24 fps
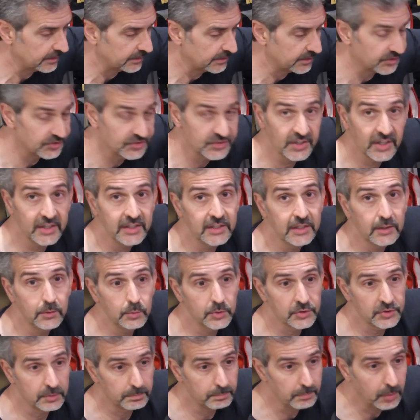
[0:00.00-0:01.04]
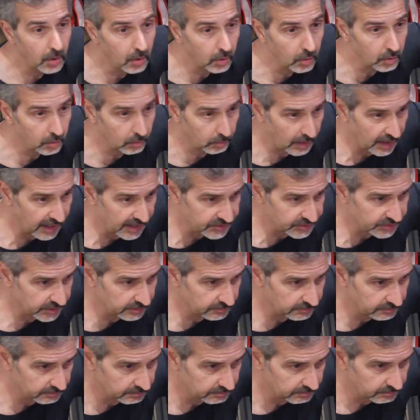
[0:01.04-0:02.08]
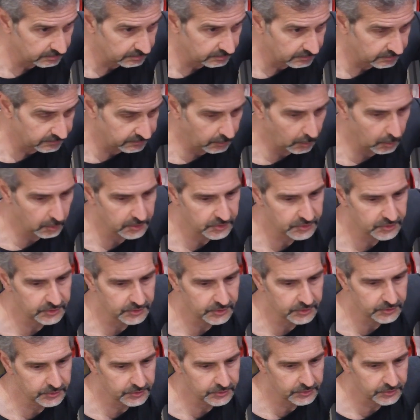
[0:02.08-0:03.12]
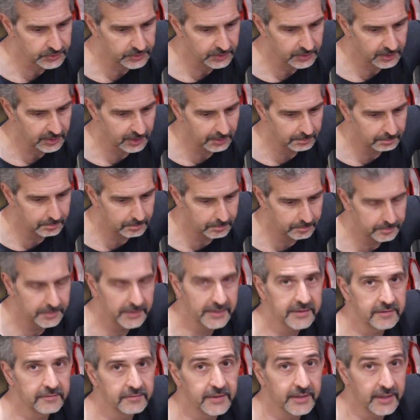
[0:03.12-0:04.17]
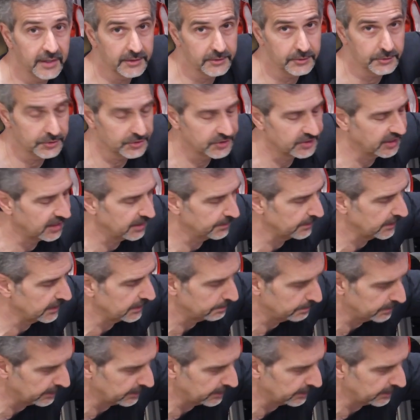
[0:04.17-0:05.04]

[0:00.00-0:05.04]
To say he was a polarizing force is a bit of an understatement,